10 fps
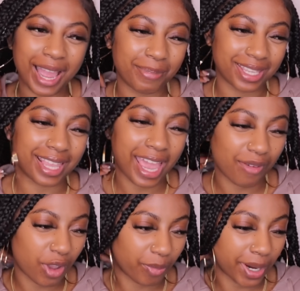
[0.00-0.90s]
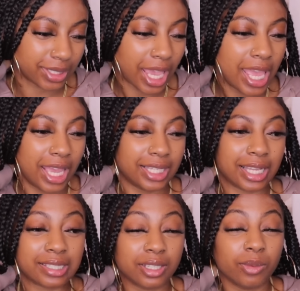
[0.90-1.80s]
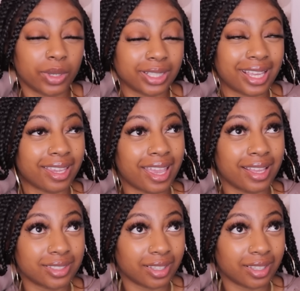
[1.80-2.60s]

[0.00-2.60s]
I paid the half off price because I still wanted that gas.